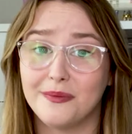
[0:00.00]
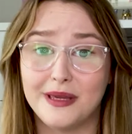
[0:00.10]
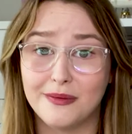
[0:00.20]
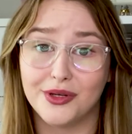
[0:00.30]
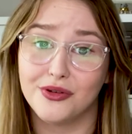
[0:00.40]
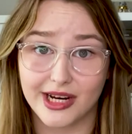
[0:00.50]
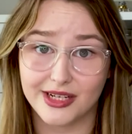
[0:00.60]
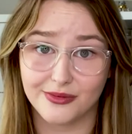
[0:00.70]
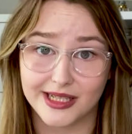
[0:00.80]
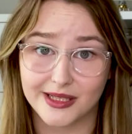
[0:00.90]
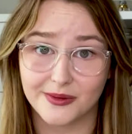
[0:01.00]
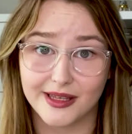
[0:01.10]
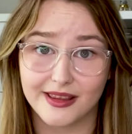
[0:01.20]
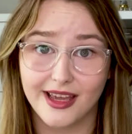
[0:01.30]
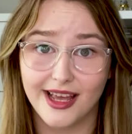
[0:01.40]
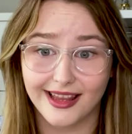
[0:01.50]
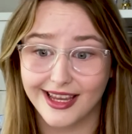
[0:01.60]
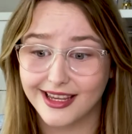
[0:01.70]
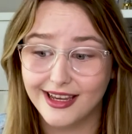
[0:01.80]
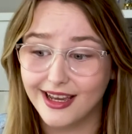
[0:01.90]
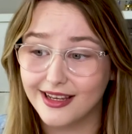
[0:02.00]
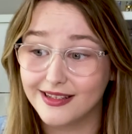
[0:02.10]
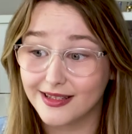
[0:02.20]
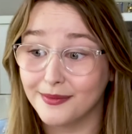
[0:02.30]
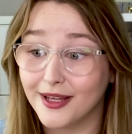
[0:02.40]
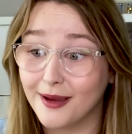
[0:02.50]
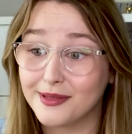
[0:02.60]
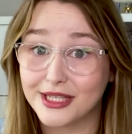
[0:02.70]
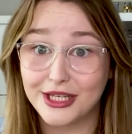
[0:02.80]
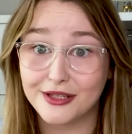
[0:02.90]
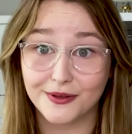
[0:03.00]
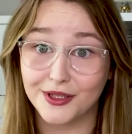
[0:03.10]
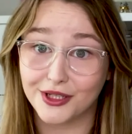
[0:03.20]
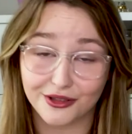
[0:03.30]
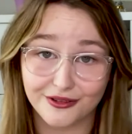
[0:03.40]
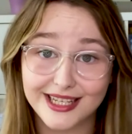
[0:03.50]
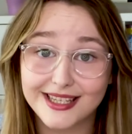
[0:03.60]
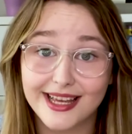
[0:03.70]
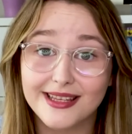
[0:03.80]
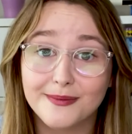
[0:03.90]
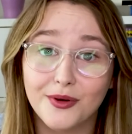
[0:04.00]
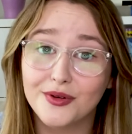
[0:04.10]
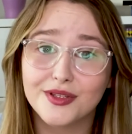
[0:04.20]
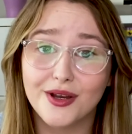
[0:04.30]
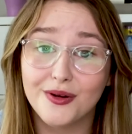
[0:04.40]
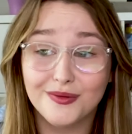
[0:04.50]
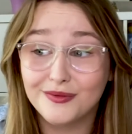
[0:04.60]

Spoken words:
people you graduated with. Like, sometimes it's useful in a career sense, but also